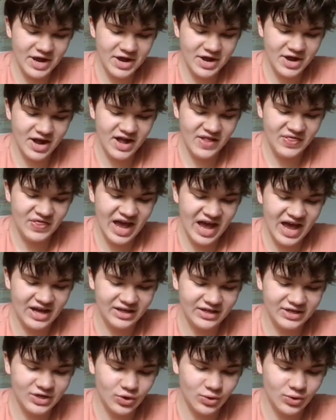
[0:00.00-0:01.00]
my god,
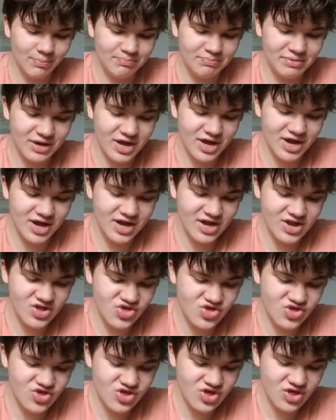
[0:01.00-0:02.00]
that little
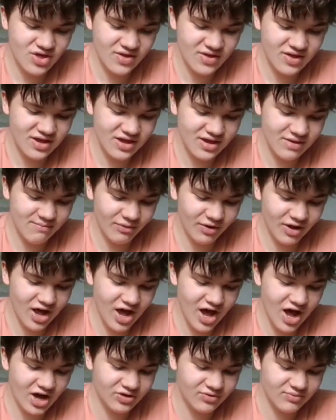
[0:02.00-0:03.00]
bitch! He
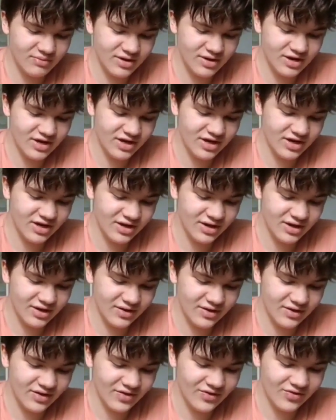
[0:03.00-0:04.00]
blocked me.
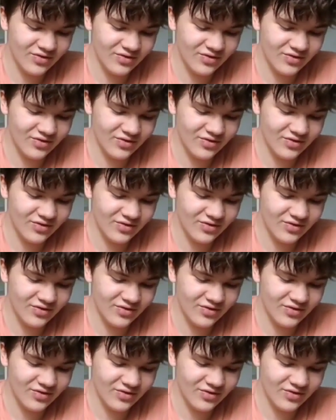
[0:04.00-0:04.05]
